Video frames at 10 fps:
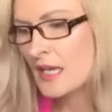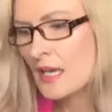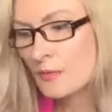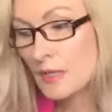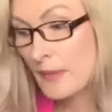
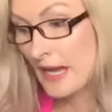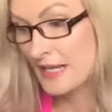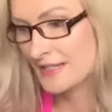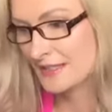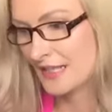We're
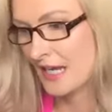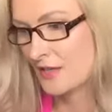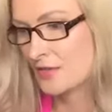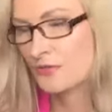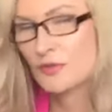passing the
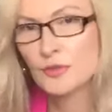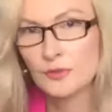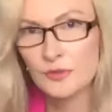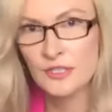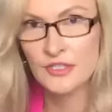house of
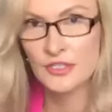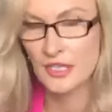Kudich,